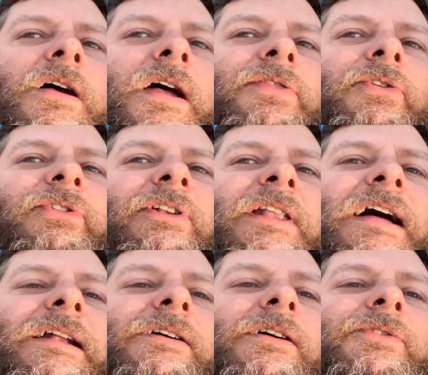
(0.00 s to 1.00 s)
and there's a
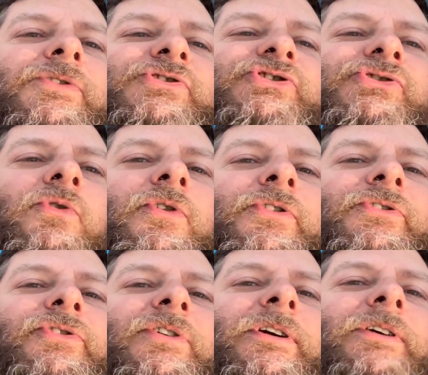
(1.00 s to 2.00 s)
lot of other shorter
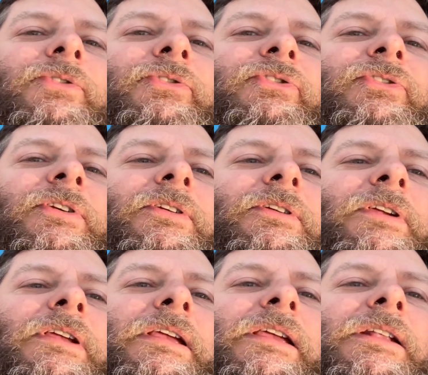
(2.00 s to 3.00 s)
trails
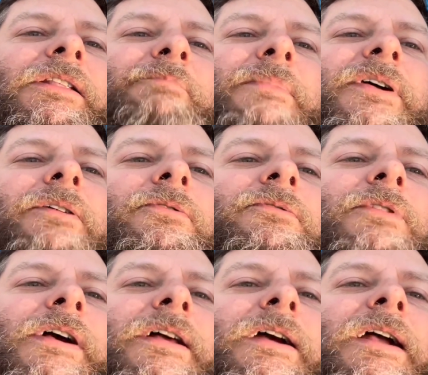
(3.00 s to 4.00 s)
in the middle,
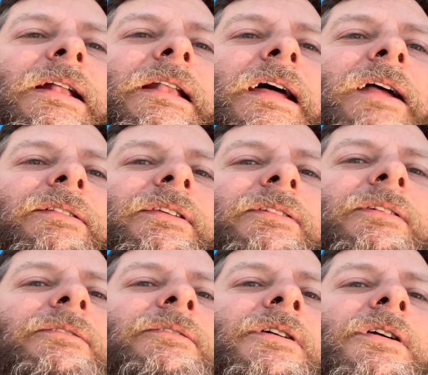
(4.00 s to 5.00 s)
kind of
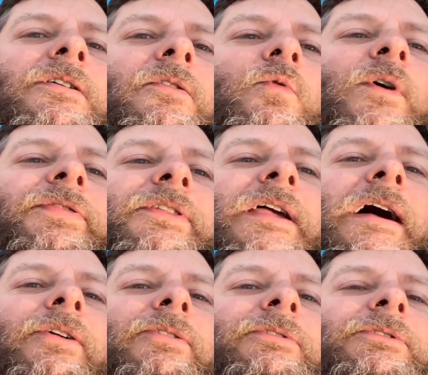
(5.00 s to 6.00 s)
connecting with the
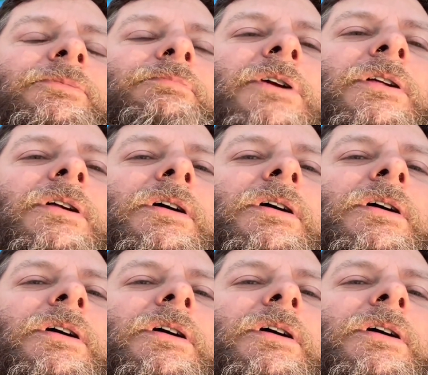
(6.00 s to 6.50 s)
outer loop.